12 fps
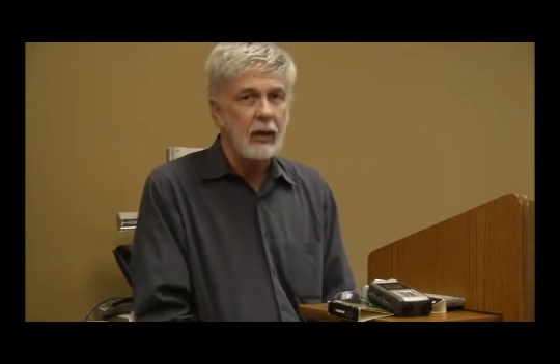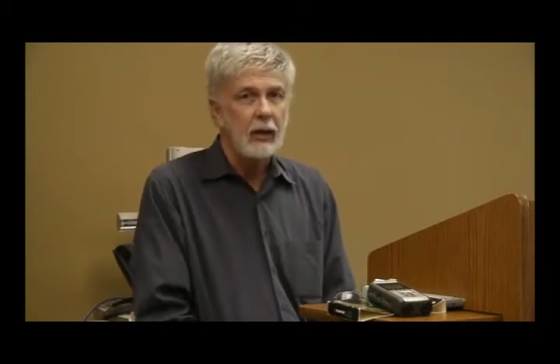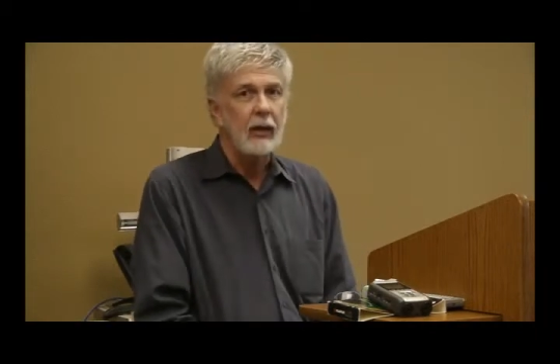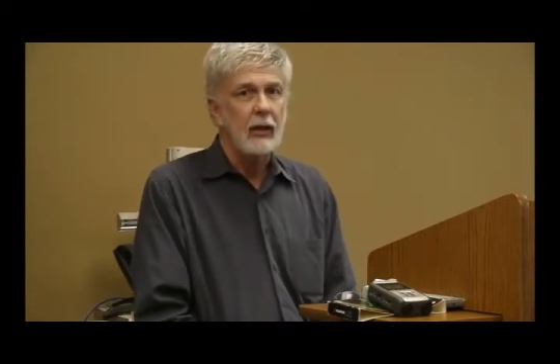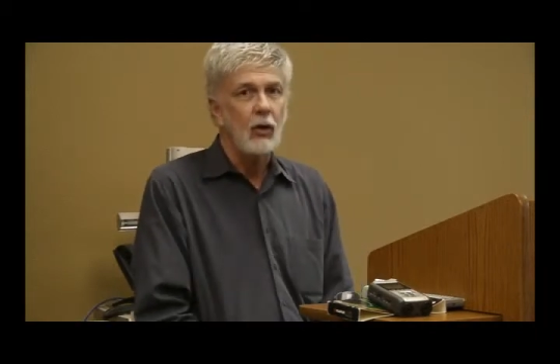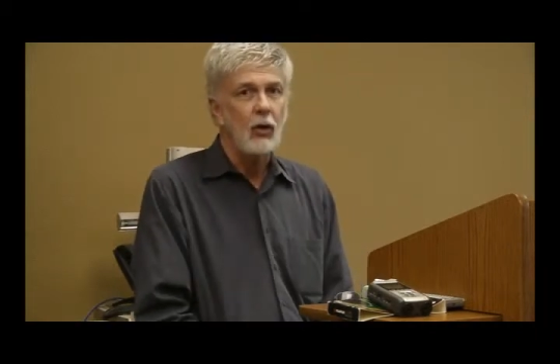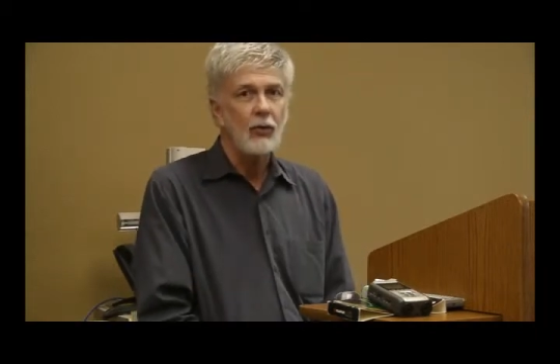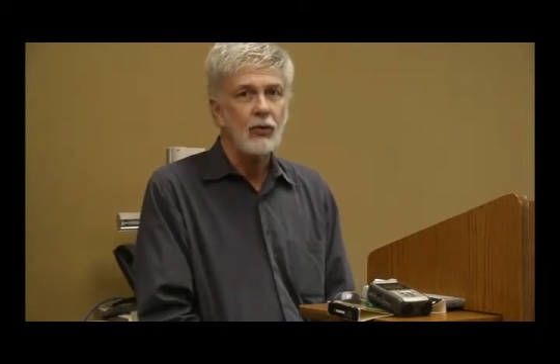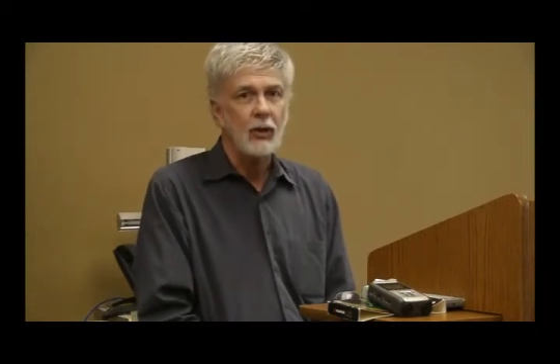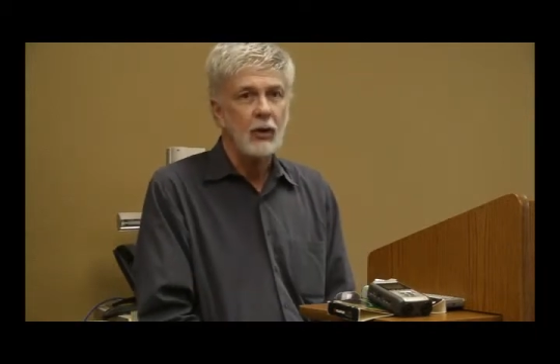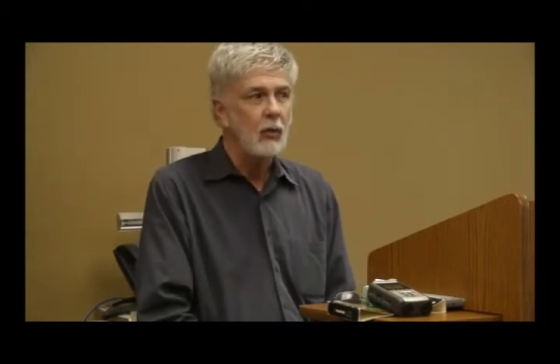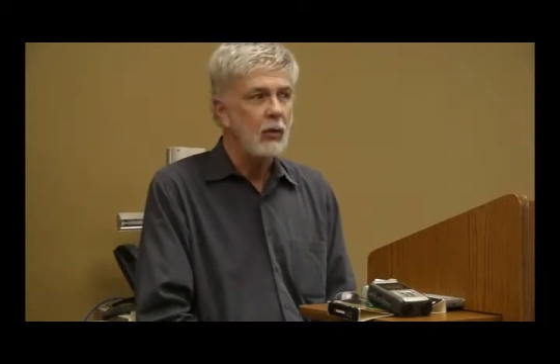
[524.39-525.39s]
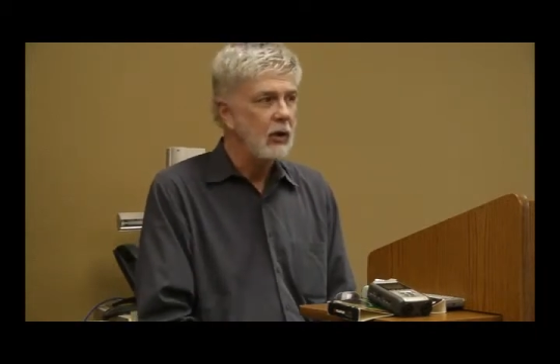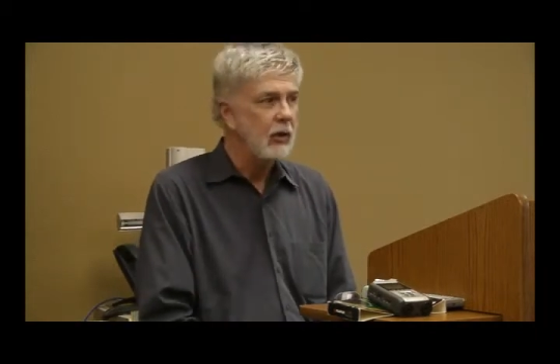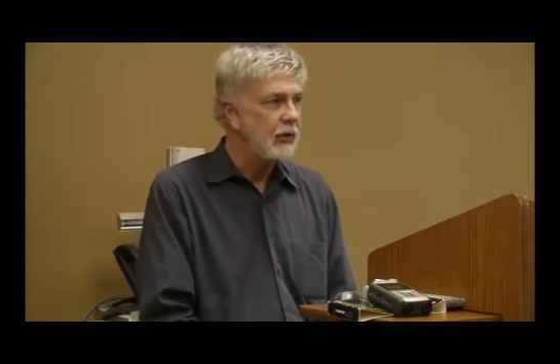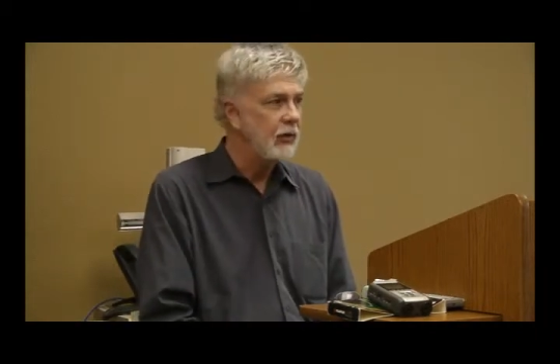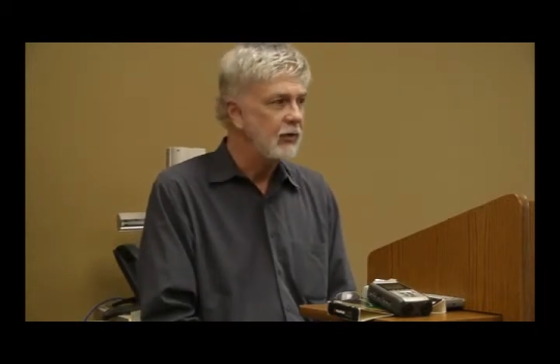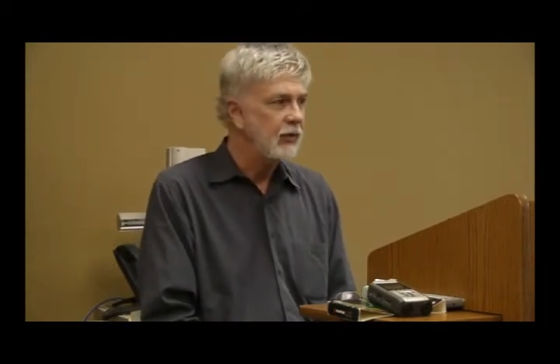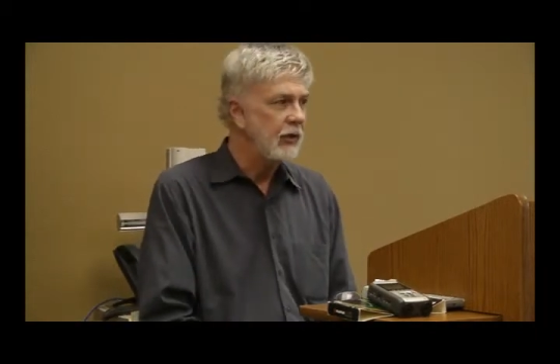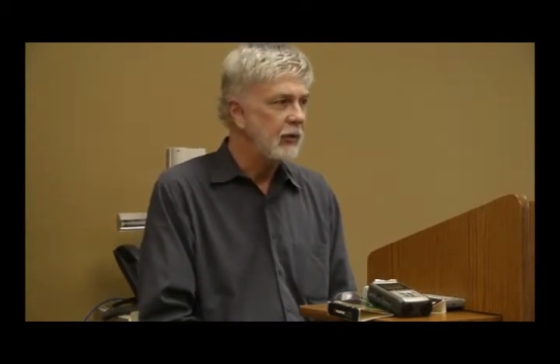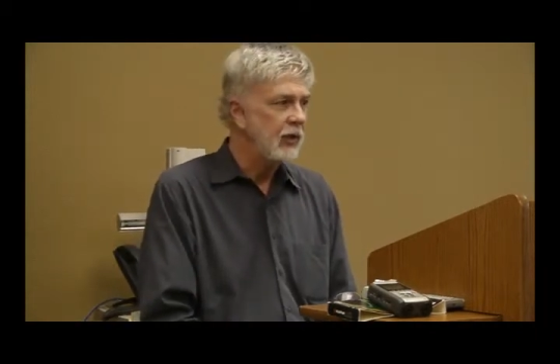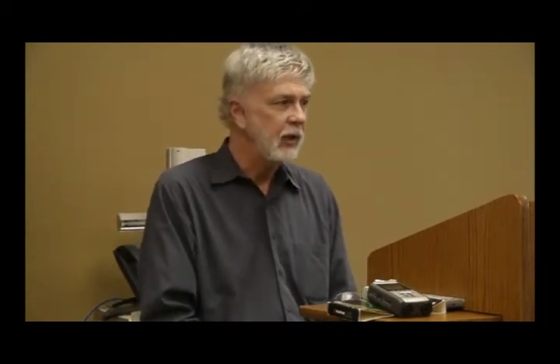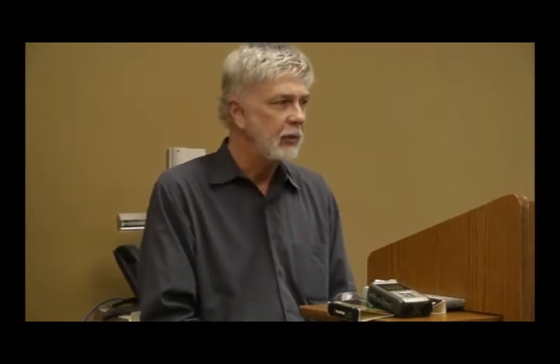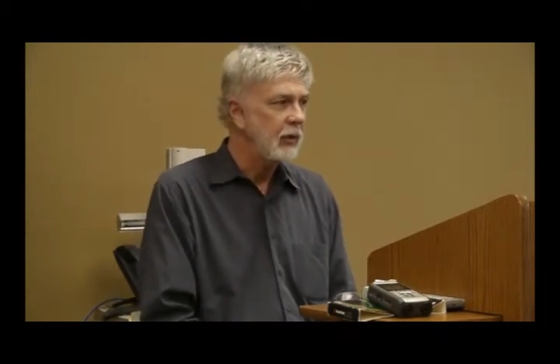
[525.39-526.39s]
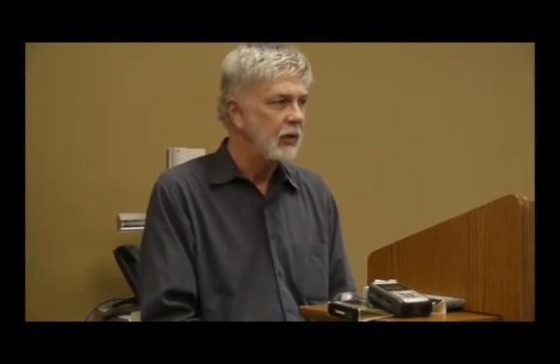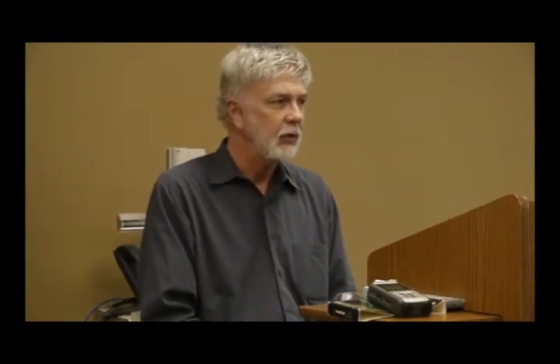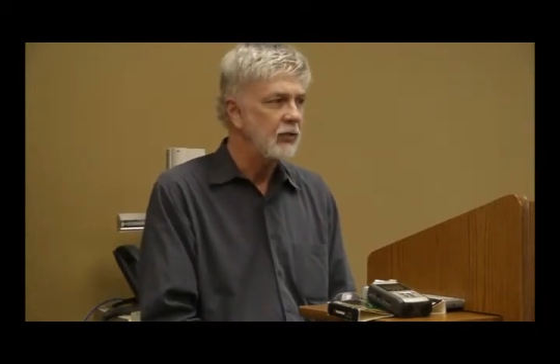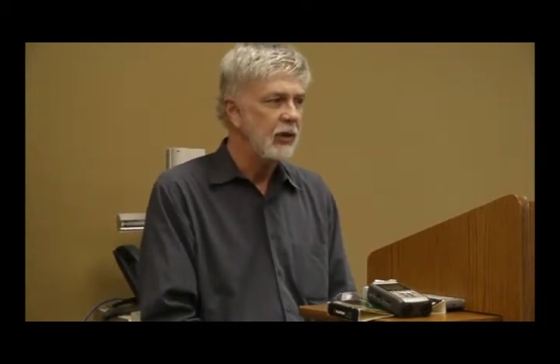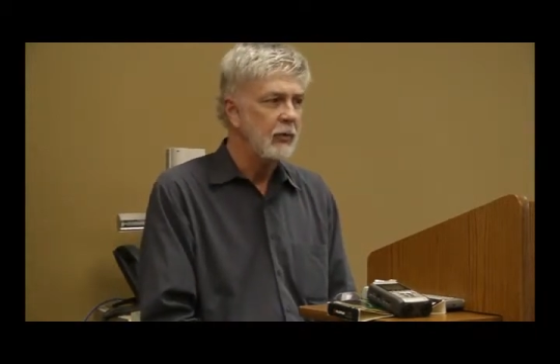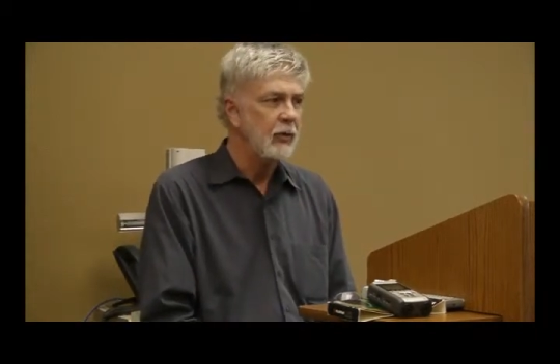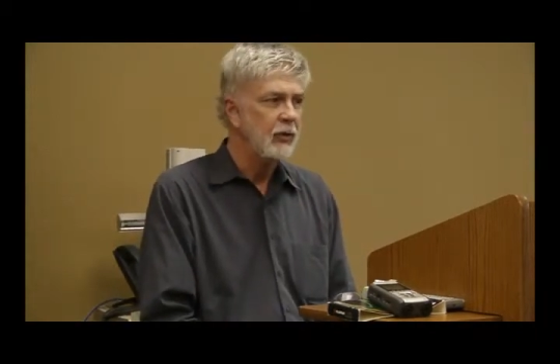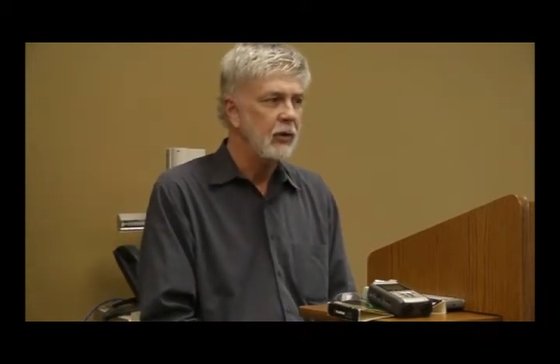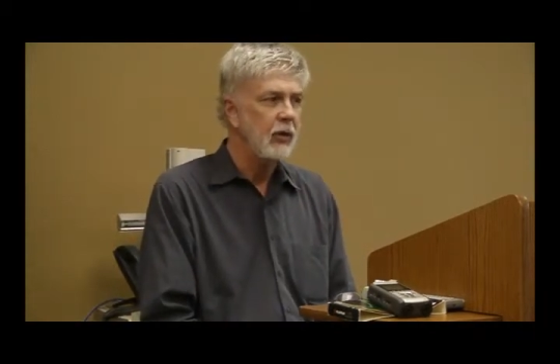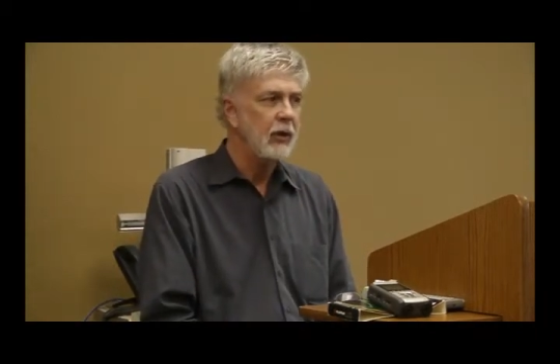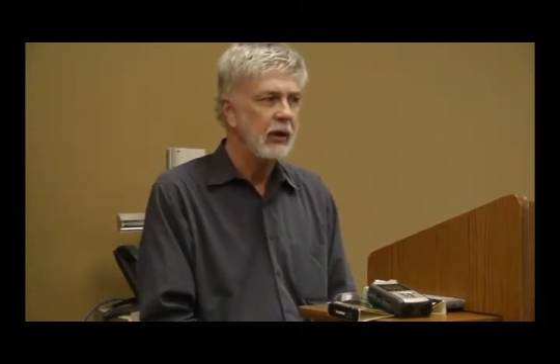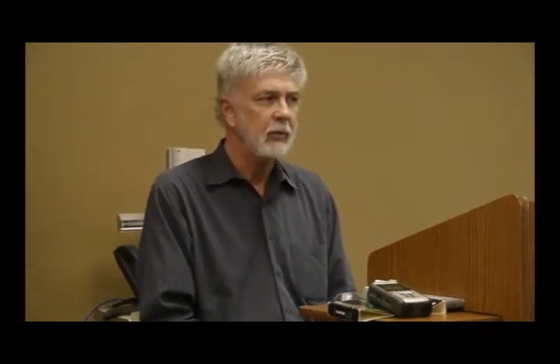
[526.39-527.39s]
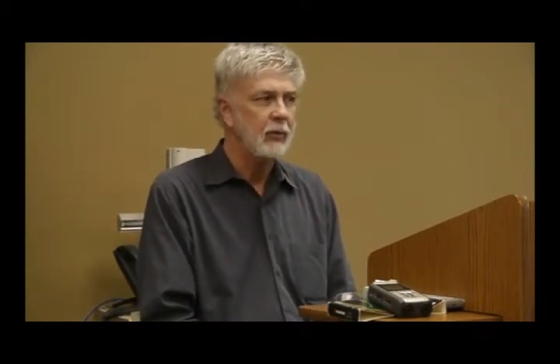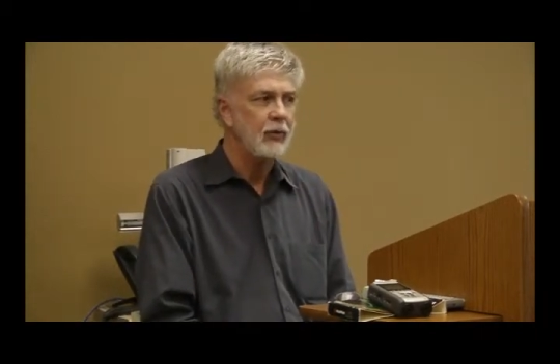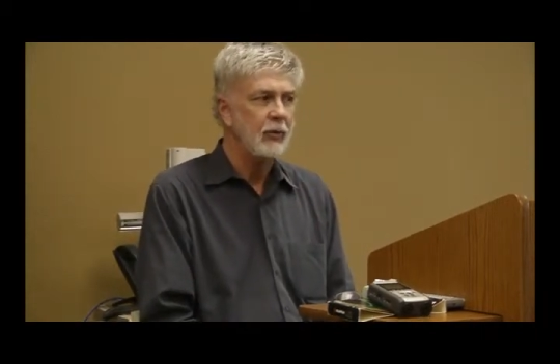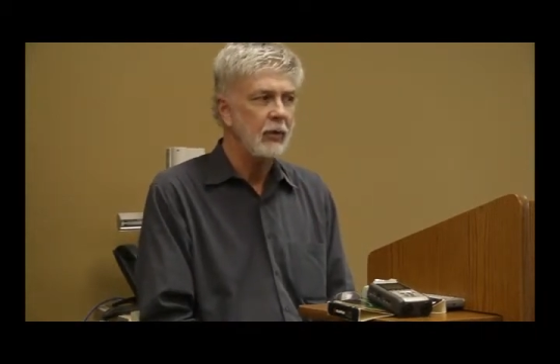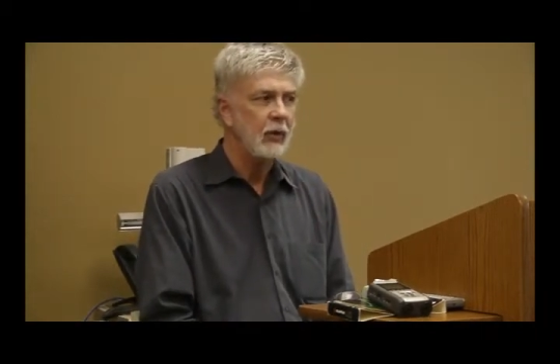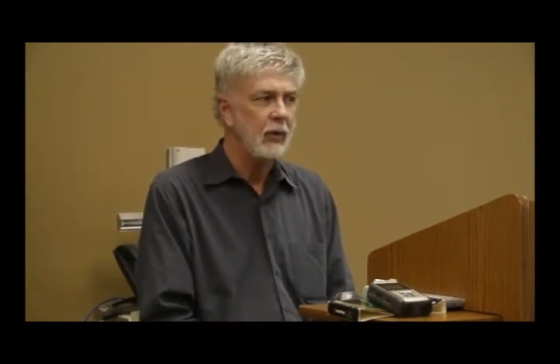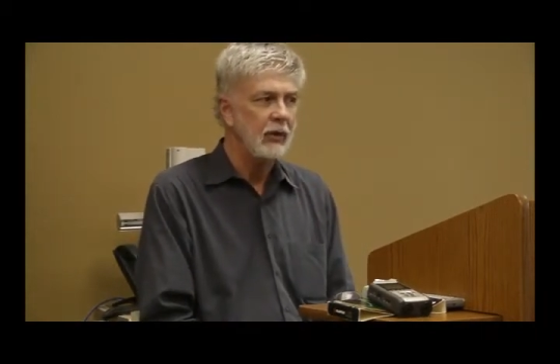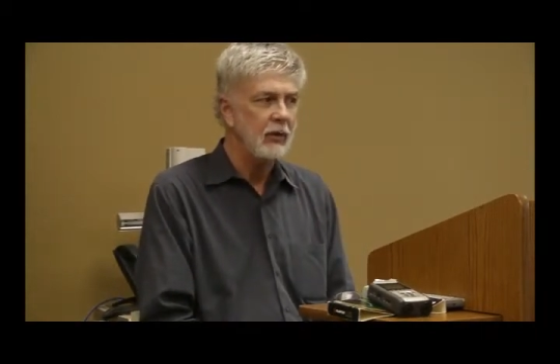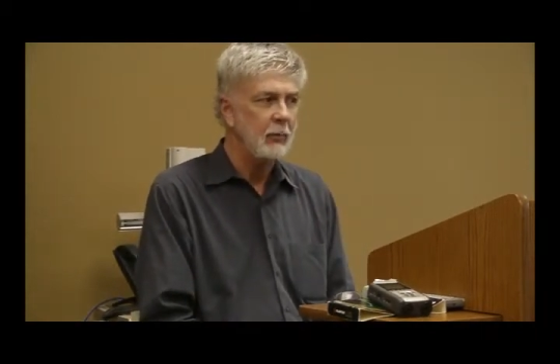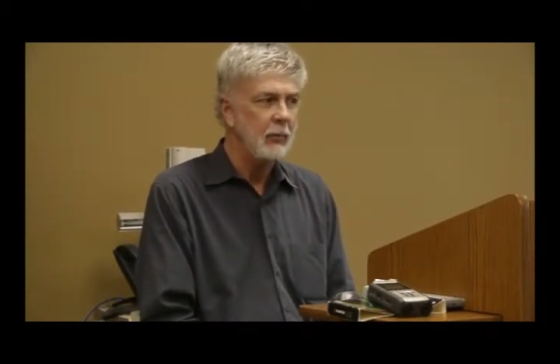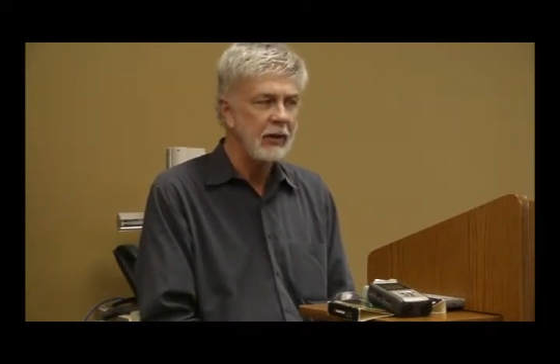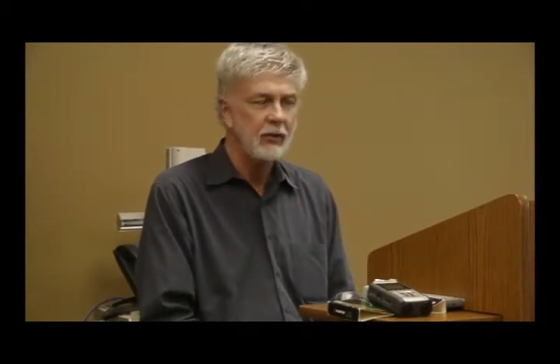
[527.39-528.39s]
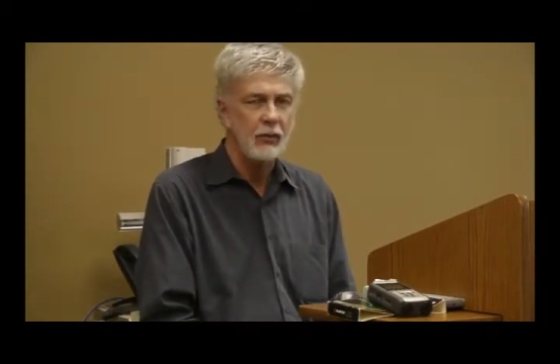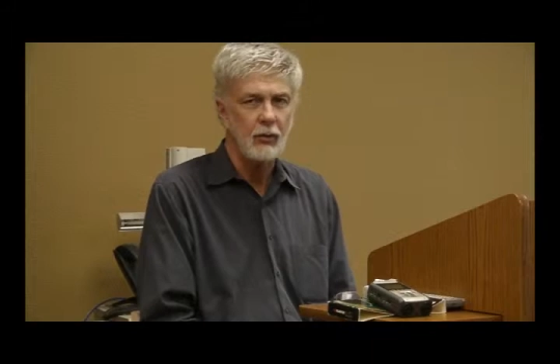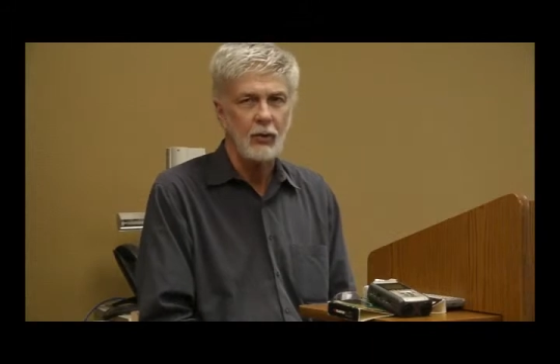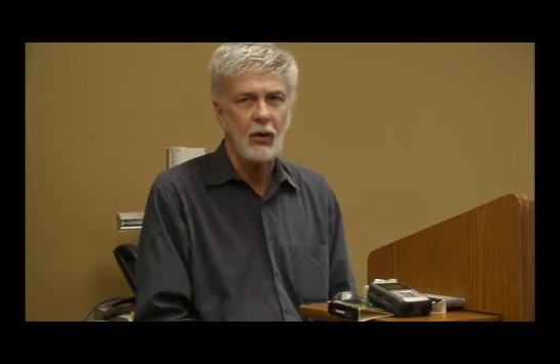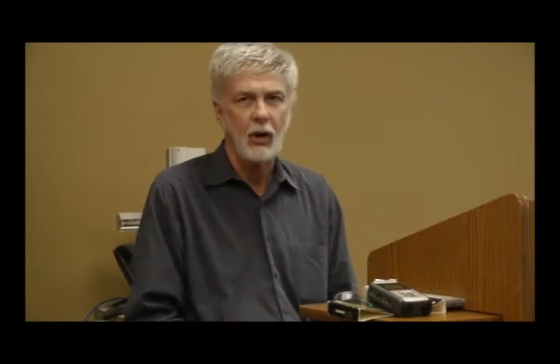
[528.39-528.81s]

And also, you can see here Depakote, Tegretol, Equitro, and Lamictal.